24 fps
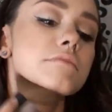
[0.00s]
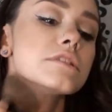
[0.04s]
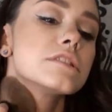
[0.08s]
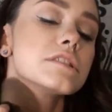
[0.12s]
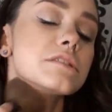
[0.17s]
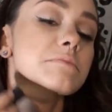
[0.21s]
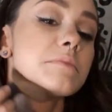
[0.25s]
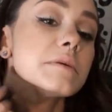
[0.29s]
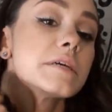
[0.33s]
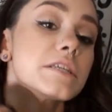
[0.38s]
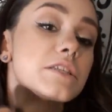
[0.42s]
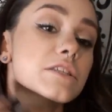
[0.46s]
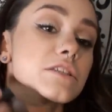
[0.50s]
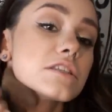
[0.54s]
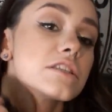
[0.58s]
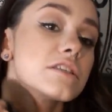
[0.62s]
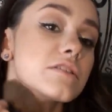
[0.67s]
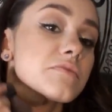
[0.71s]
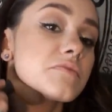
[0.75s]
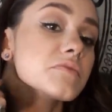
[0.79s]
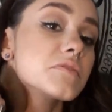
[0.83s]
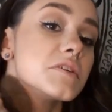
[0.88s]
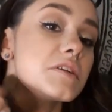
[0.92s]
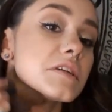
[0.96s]
Especially
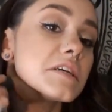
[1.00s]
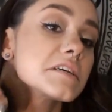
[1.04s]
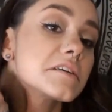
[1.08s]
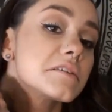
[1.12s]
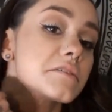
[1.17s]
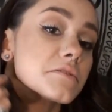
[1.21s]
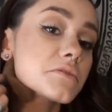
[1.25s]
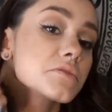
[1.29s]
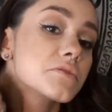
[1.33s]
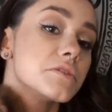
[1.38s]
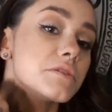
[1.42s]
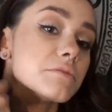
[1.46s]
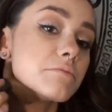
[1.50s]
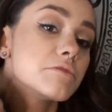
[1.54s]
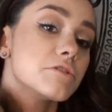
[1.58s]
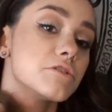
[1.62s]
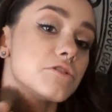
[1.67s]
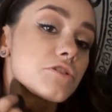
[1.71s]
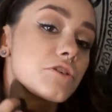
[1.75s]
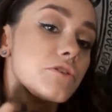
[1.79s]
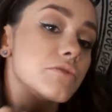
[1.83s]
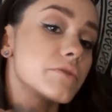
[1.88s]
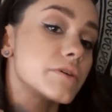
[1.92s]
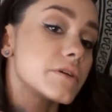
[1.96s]
if your neck is going to be
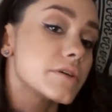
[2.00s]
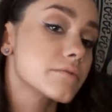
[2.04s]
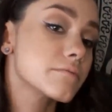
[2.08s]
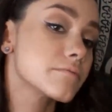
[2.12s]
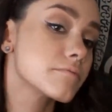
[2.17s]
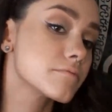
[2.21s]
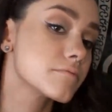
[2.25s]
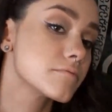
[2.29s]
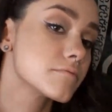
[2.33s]
showing.